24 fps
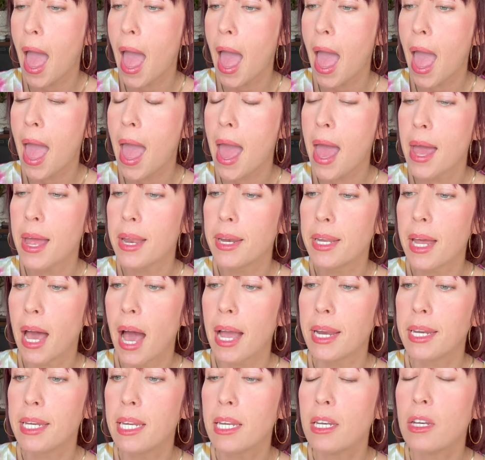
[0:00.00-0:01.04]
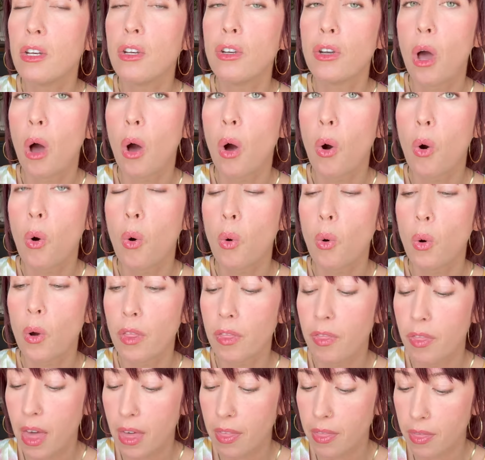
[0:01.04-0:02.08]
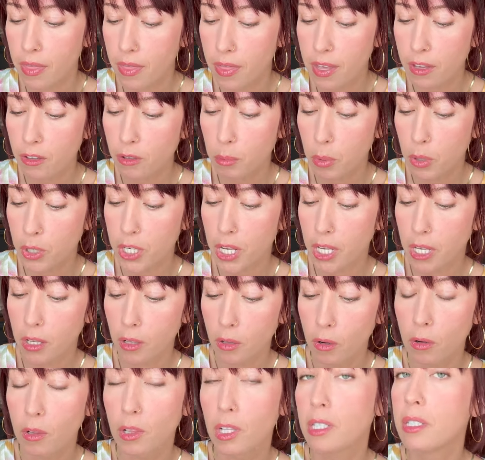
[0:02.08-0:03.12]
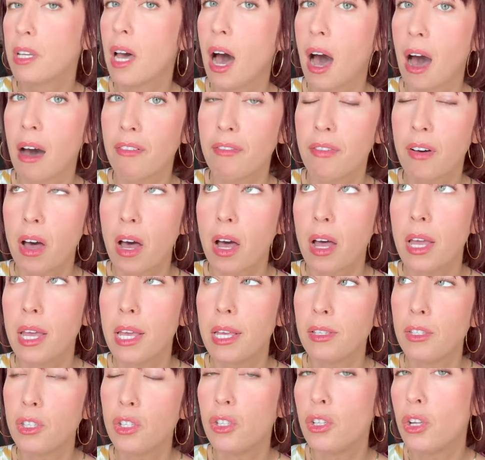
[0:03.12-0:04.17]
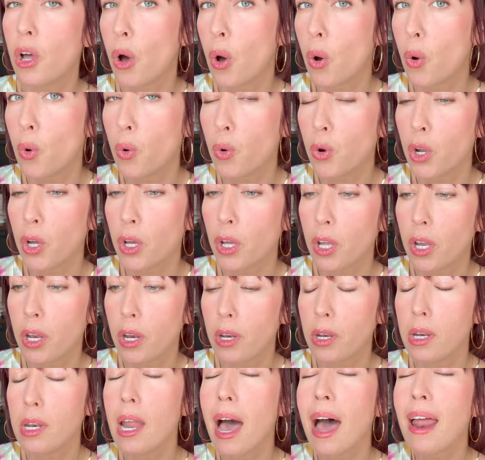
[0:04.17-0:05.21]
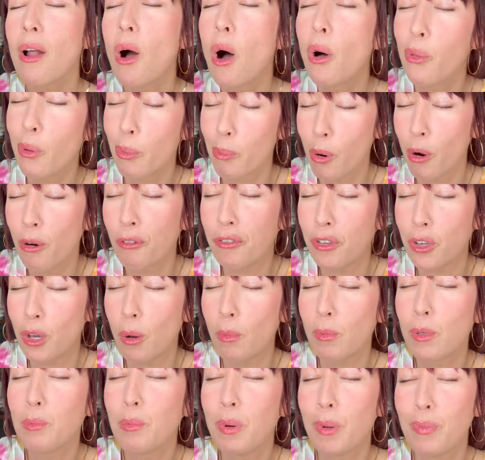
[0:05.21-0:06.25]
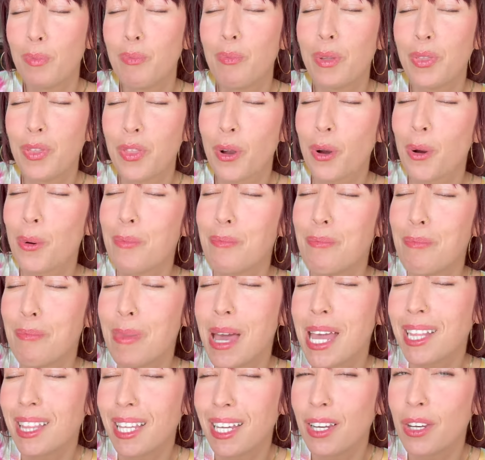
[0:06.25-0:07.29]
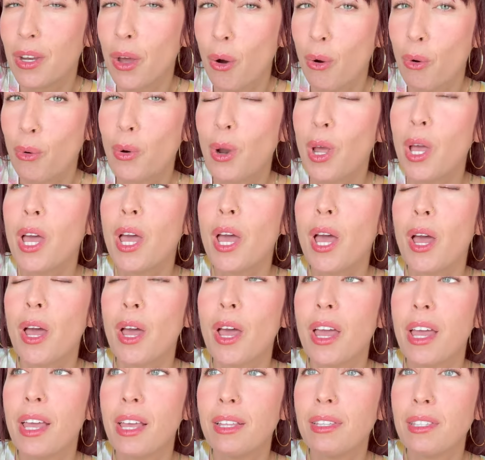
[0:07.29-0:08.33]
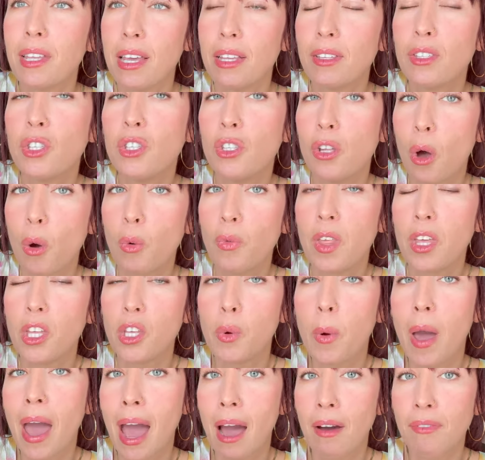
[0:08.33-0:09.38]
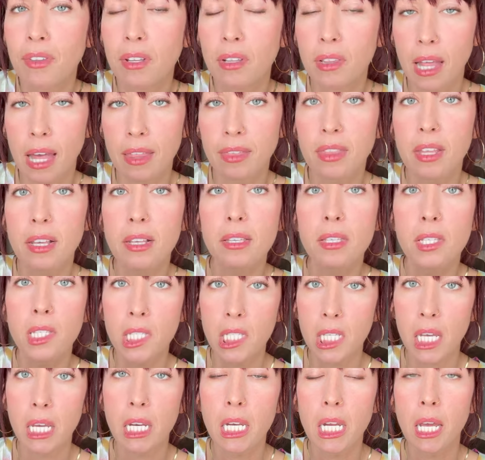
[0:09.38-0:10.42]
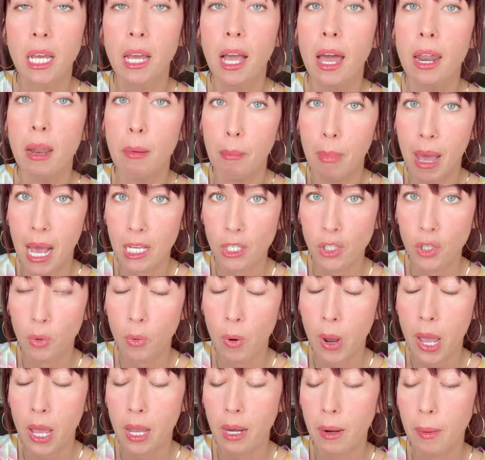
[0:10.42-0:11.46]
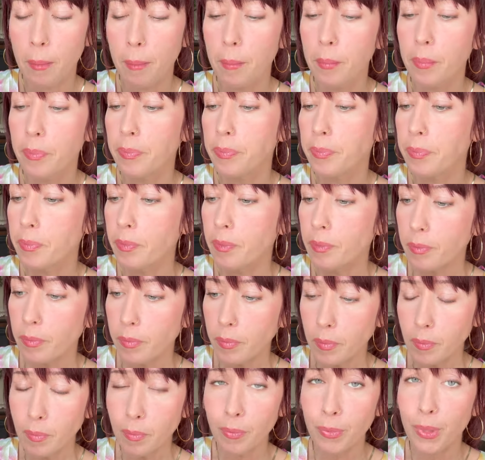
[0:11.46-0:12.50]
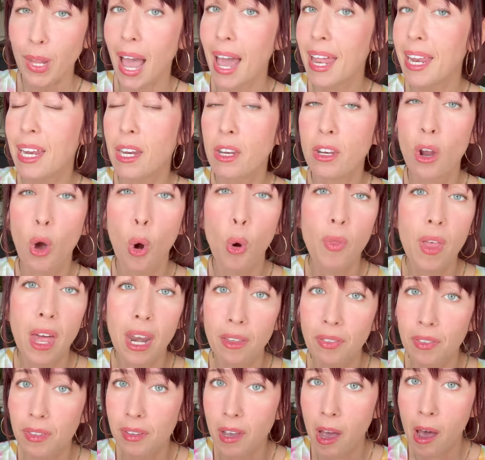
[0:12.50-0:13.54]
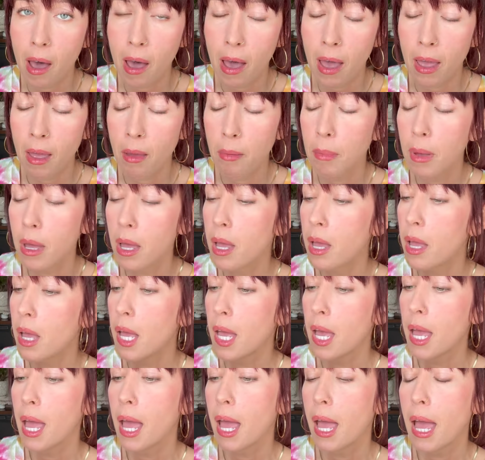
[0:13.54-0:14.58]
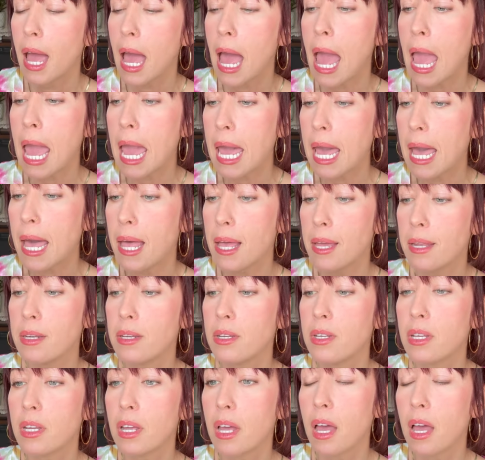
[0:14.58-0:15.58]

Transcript: and I didn't know that this particular Lattafa is known, not all their perfumes, but but they're mainly known, it, it's known that you have to let this sit and kind of macerate. I didn't know that at the time. And